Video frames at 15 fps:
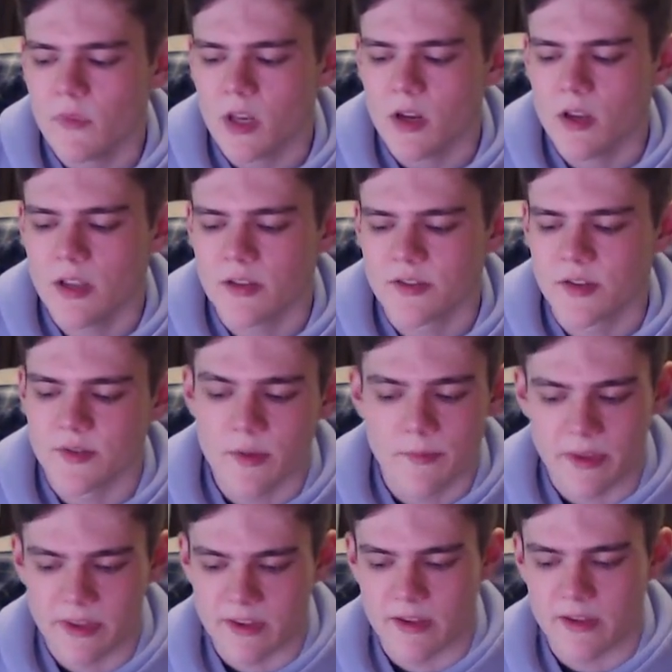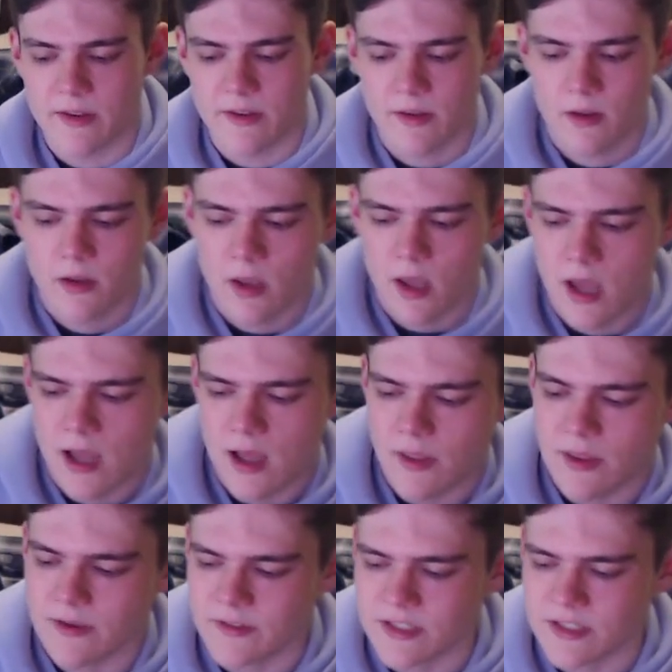something that they have to